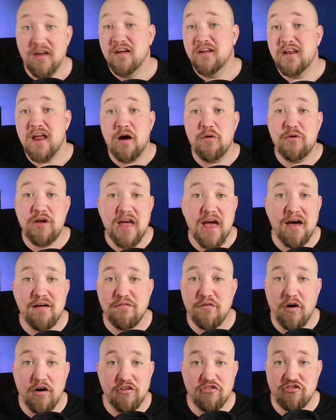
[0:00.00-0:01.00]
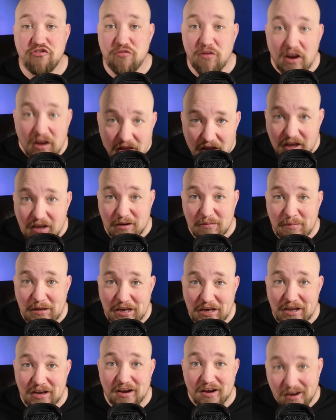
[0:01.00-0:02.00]
Now we have Australian
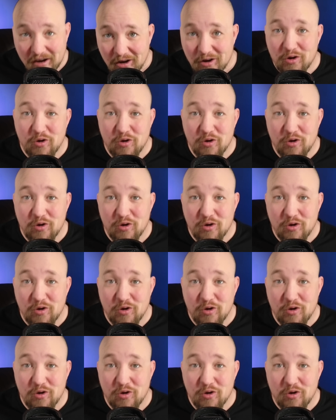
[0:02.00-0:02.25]
media